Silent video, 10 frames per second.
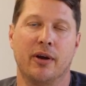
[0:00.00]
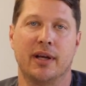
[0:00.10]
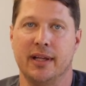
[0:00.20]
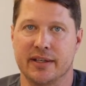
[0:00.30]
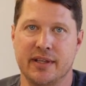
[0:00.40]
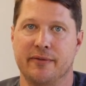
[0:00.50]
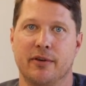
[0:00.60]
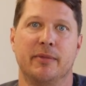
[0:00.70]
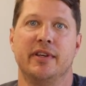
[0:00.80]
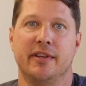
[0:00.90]
are collecting
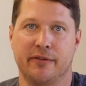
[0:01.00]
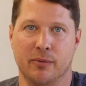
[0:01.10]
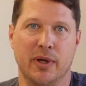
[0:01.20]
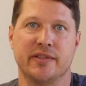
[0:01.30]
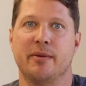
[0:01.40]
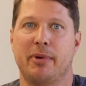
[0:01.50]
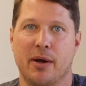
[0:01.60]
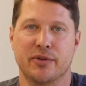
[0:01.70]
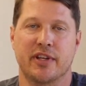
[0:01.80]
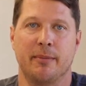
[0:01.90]
from the different ways that
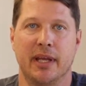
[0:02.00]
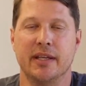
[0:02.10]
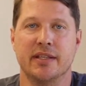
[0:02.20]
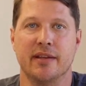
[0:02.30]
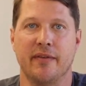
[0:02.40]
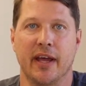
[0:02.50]
power is coming into the